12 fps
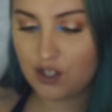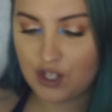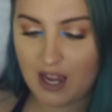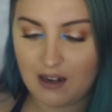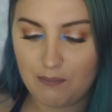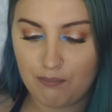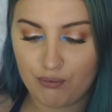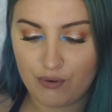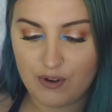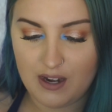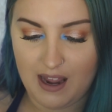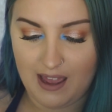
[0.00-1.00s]
the shade
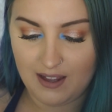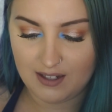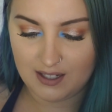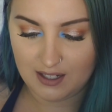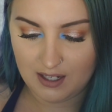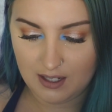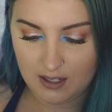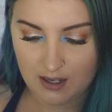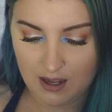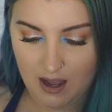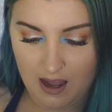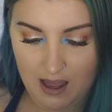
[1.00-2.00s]
Brunette,
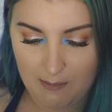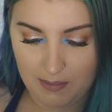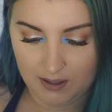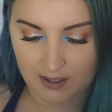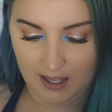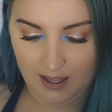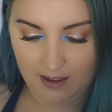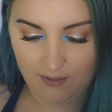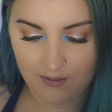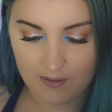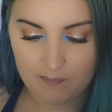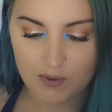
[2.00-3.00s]
I
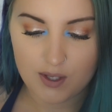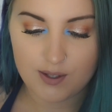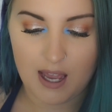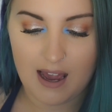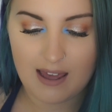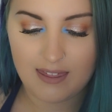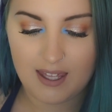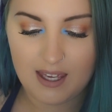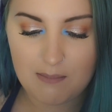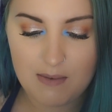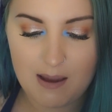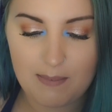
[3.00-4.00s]
believe. I think
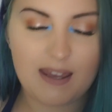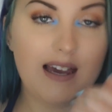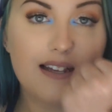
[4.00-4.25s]
it might be